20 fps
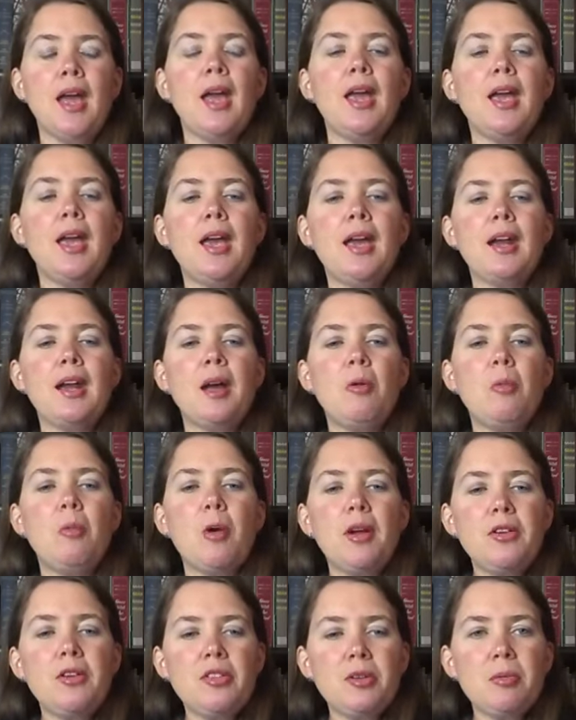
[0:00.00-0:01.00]
And I
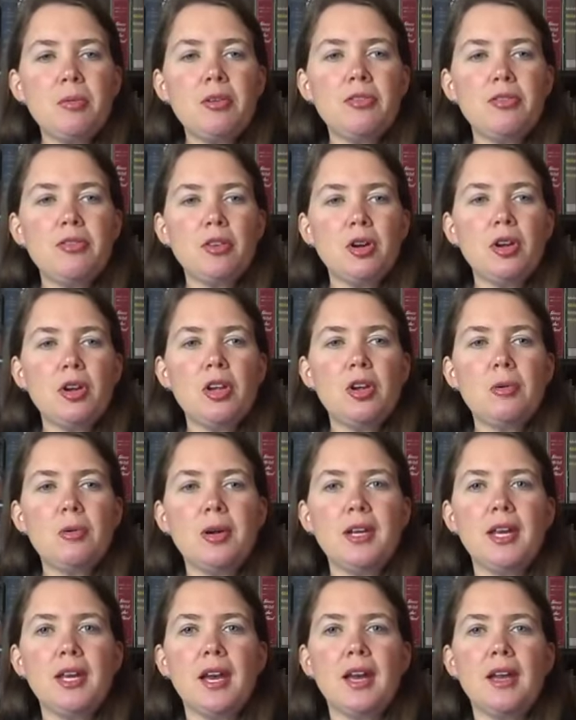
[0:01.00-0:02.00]
want to refer you
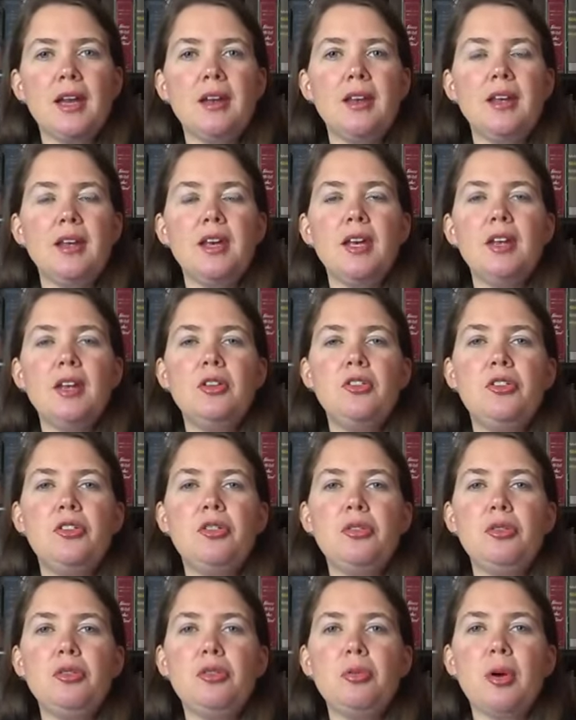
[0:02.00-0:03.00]
again
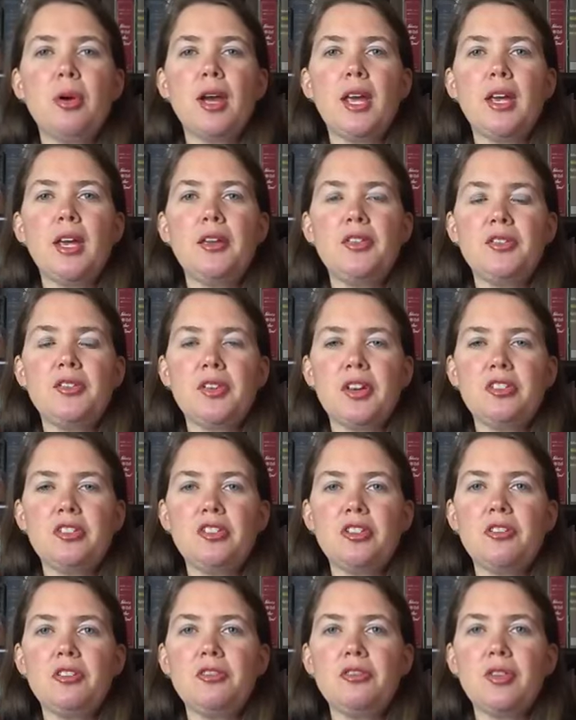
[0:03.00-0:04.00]
to a
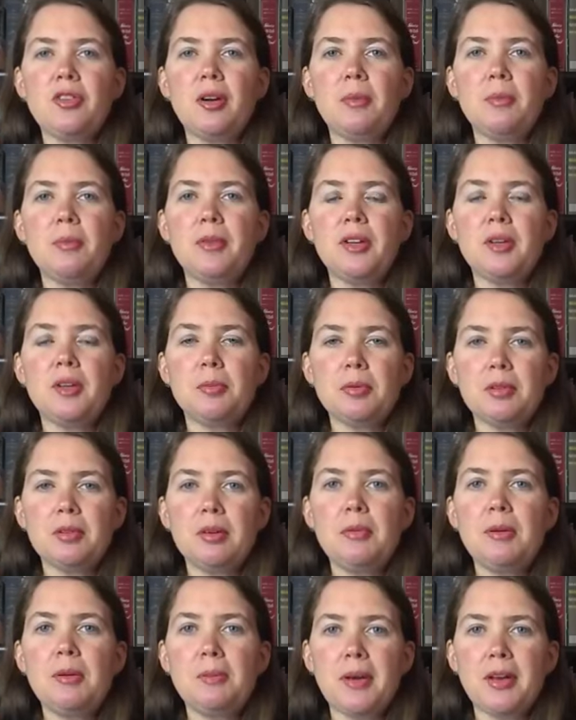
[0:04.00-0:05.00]
session from the
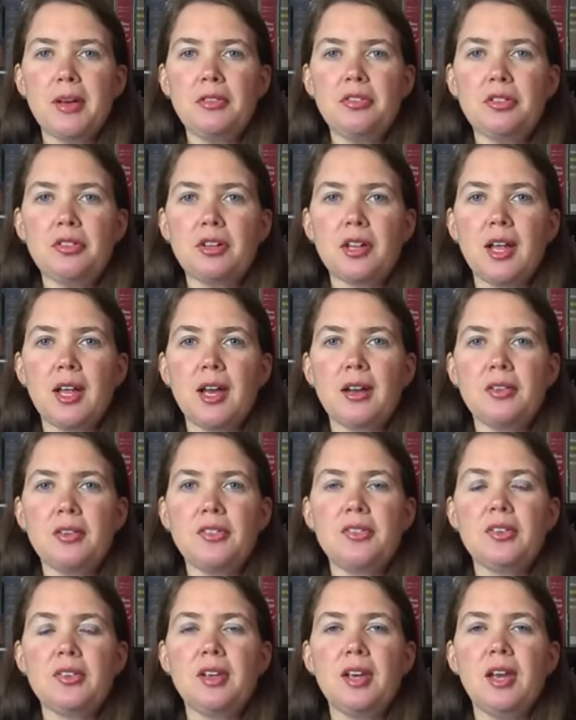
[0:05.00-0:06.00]
Deployment
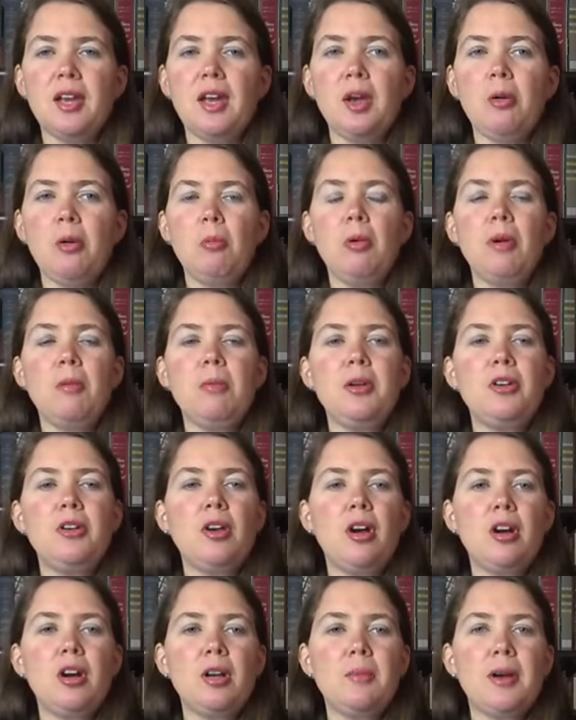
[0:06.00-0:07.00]
Masterclass where we
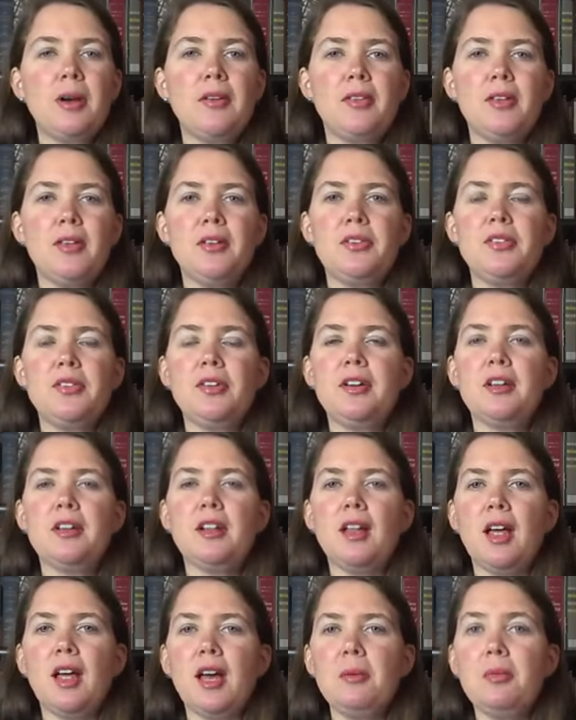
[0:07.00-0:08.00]
talk about this in a
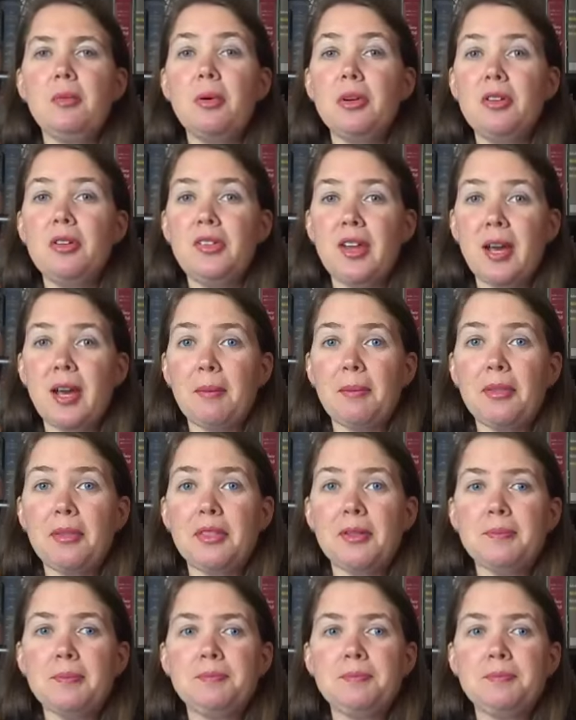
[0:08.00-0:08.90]
lot more depth.